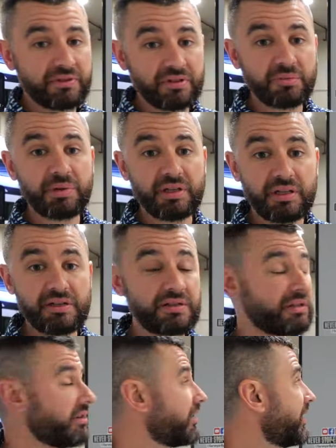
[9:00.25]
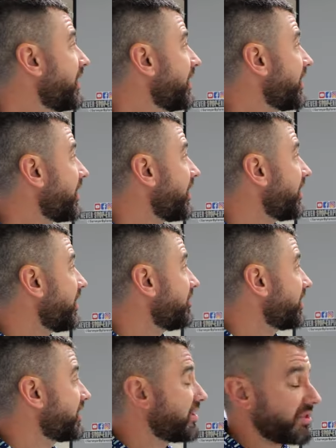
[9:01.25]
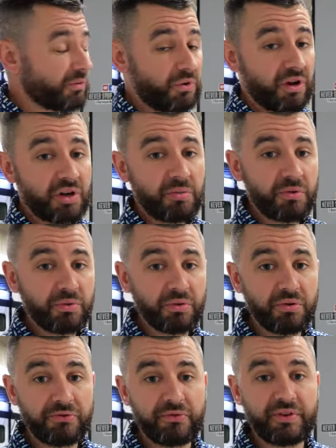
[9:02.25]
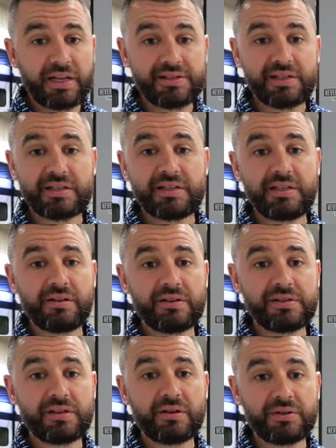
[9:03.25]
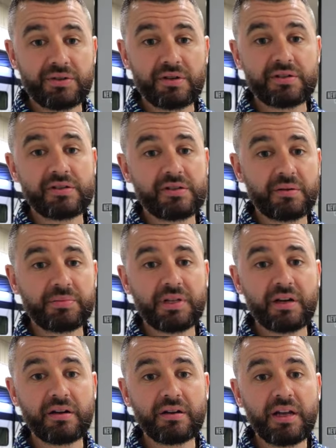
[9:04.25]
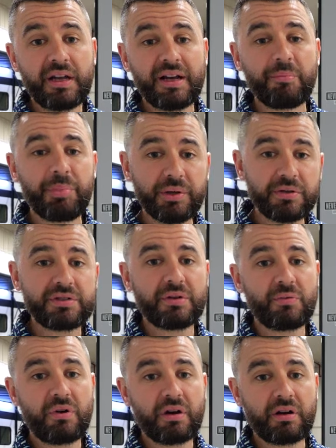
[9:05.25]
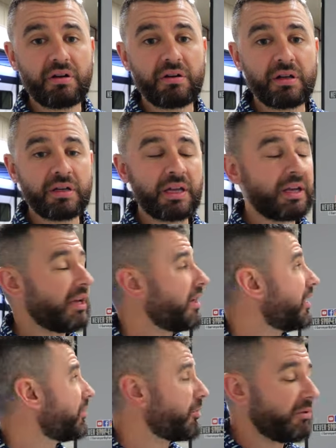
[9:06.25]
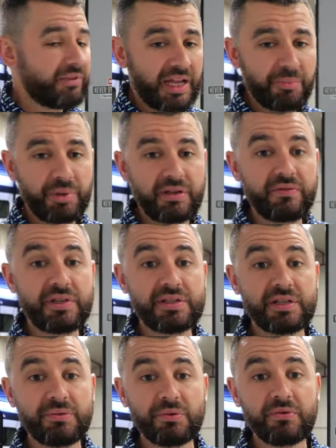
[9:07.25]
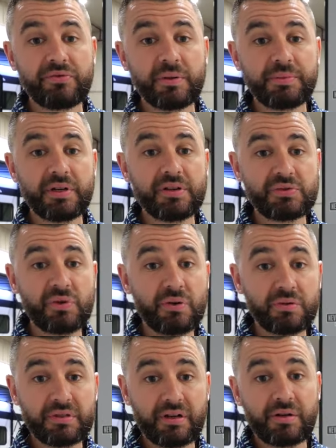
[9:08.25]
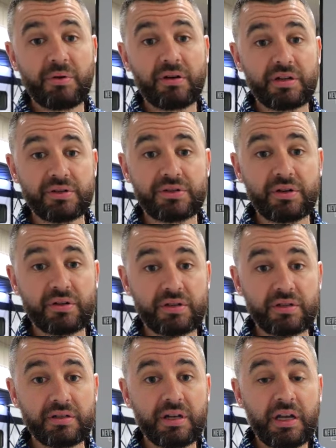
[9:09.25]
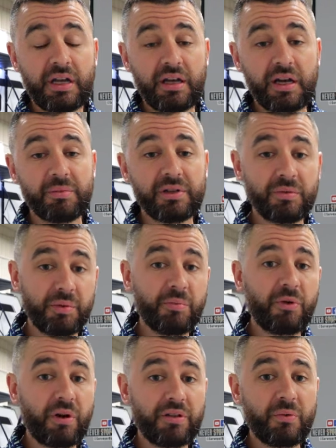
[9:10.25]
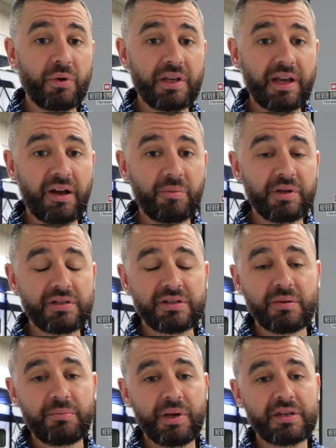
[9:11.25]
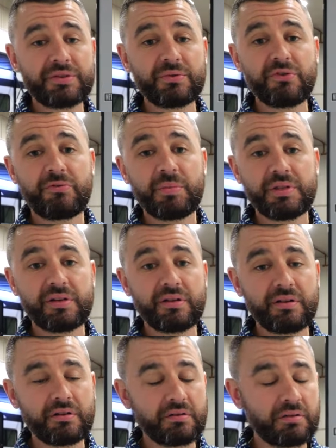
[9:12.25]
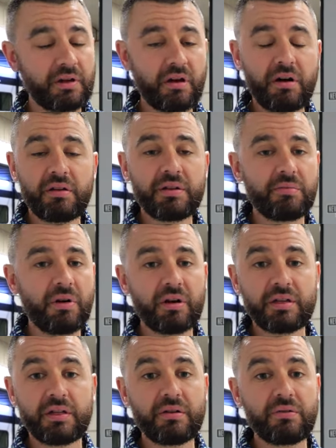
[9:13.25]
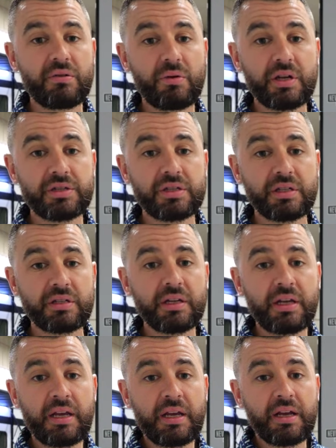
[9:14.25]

a little bit easier. But this is a walkable roof. We've got 16 uncentered trusses up there built to walk on, and we've got a PVC roof up there as well. We'll talk about construction a little bit more on the way out, but it's the best roof material on the market, no question.